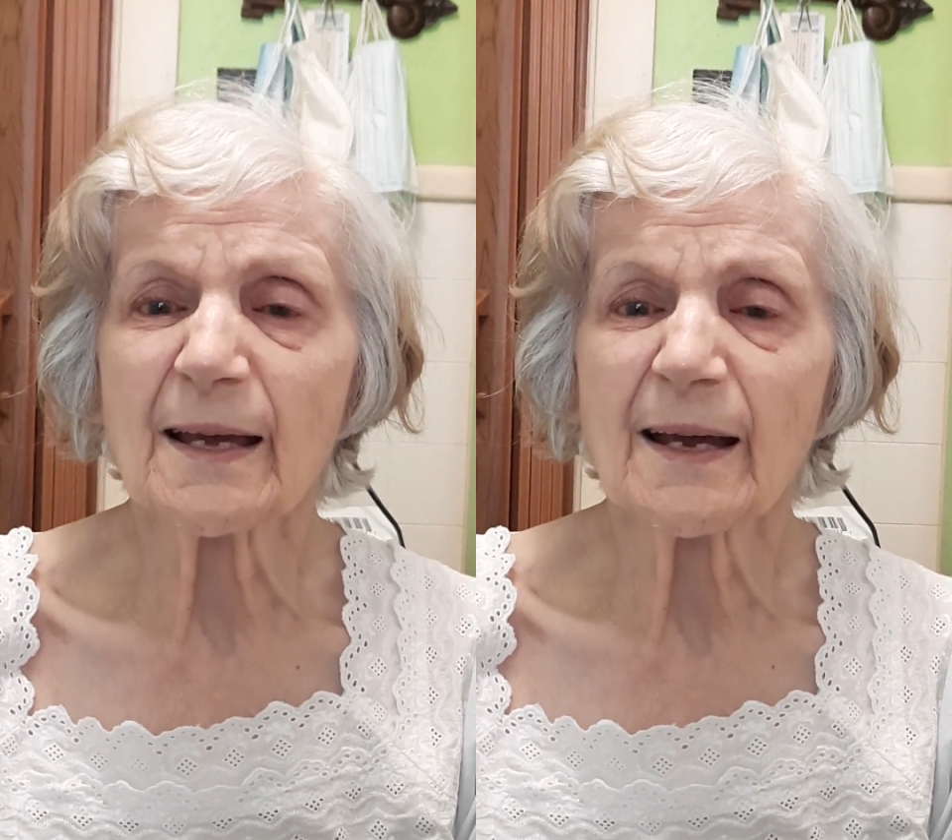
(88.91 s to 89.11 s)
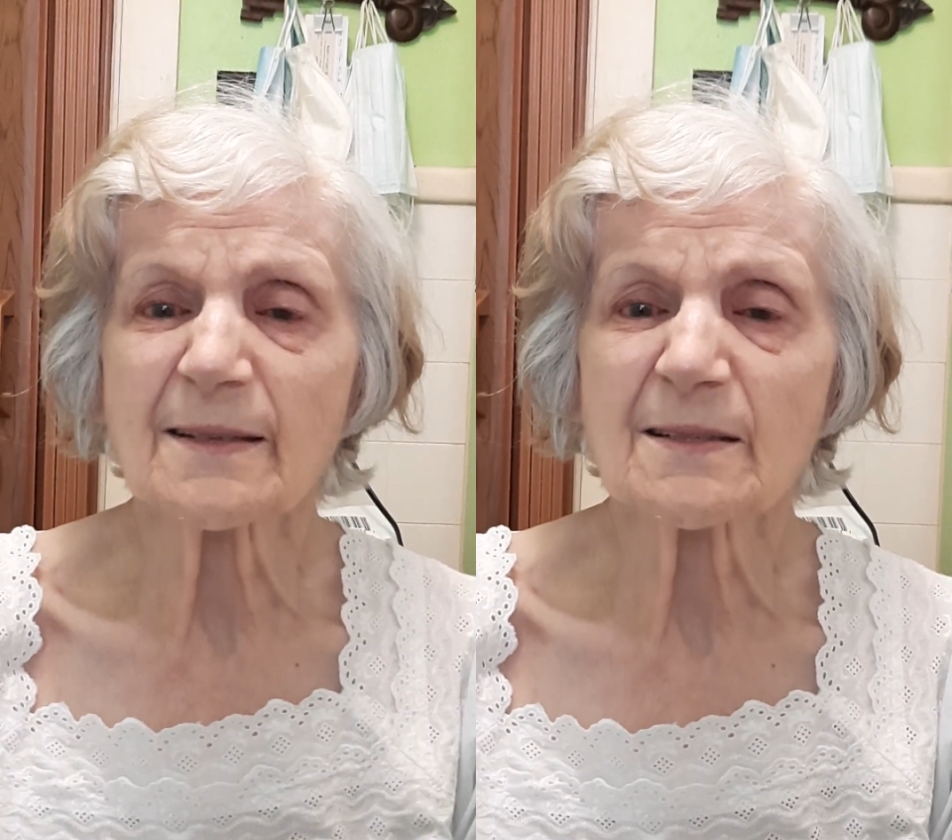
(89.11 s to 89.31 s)

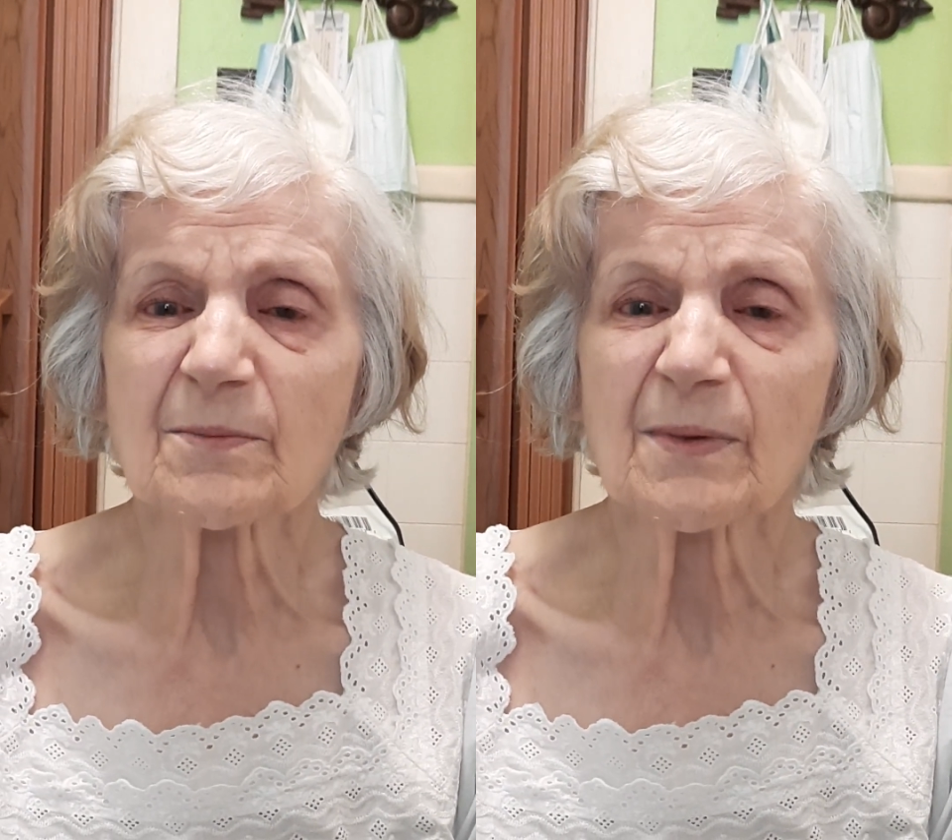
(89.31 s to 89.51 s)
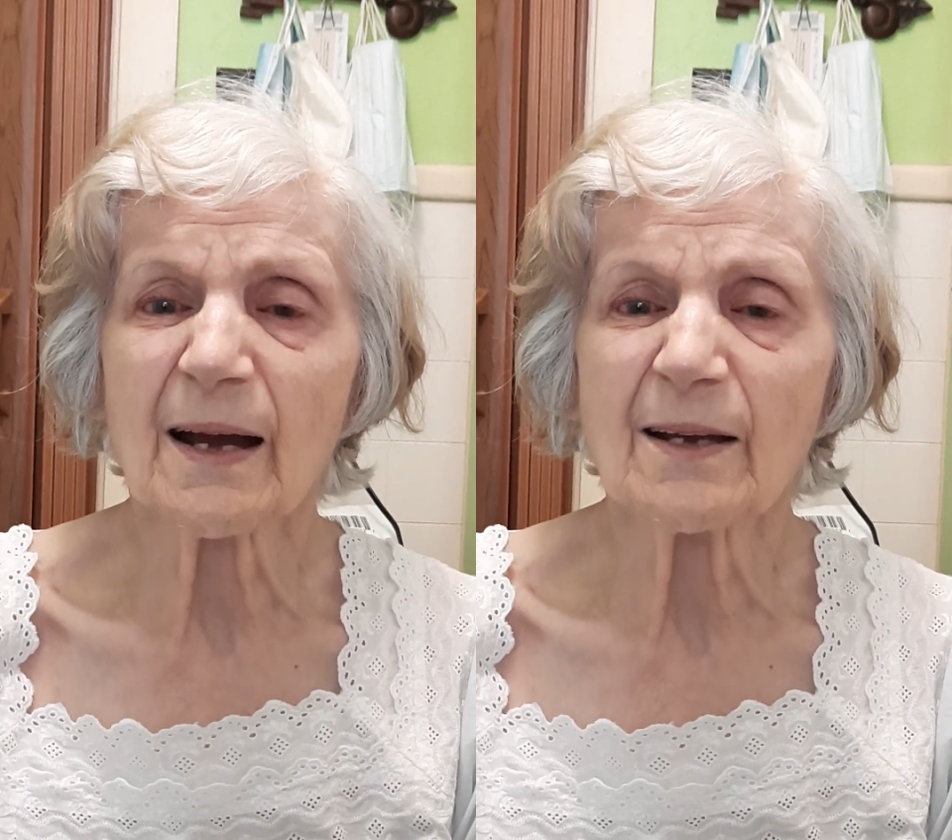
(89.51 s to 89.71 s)
had
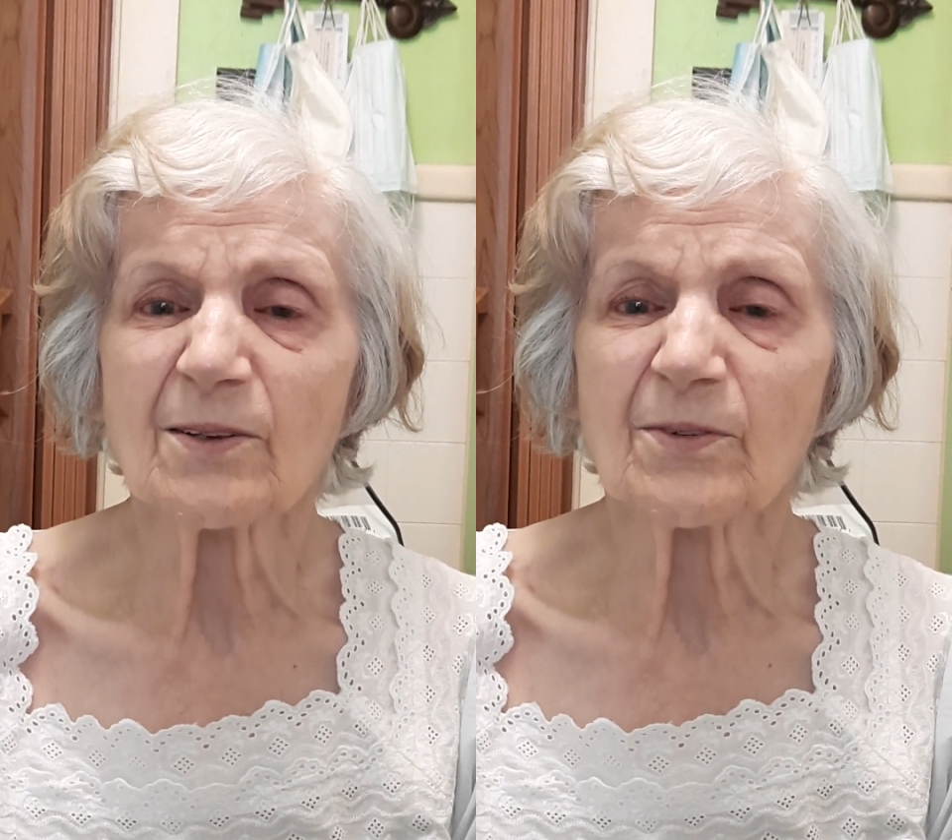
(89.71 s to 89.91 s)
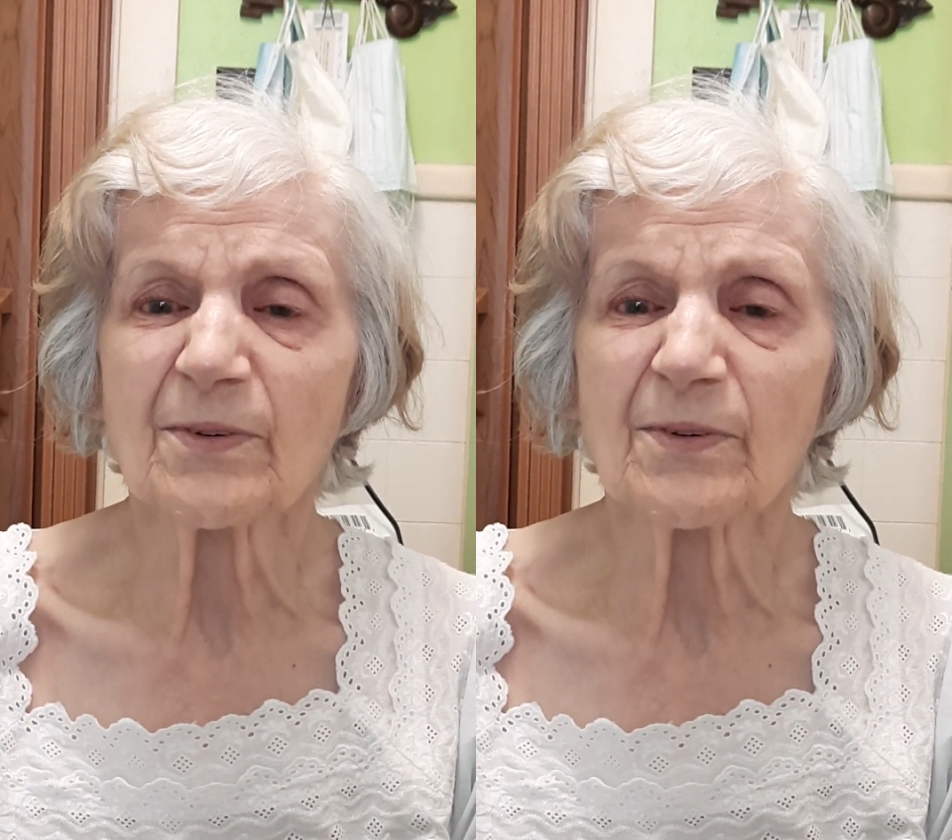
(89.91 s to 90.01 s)
some kind of